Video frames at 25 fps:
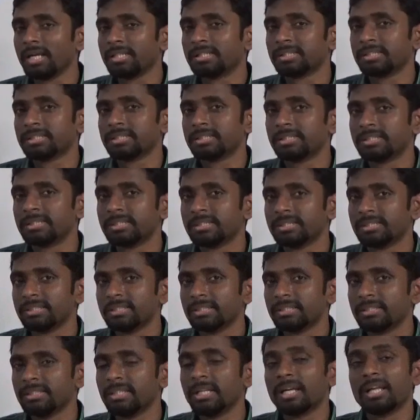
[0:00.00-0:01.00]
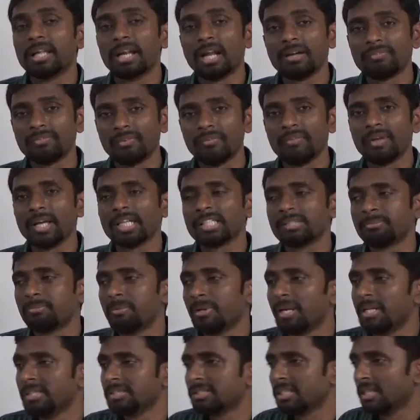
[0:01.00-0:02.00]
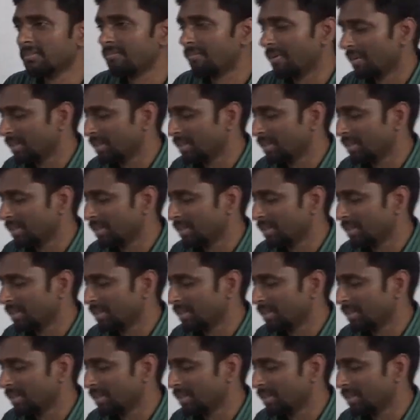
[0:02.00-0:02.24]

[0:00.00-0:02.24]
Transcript: x? The graph of exponential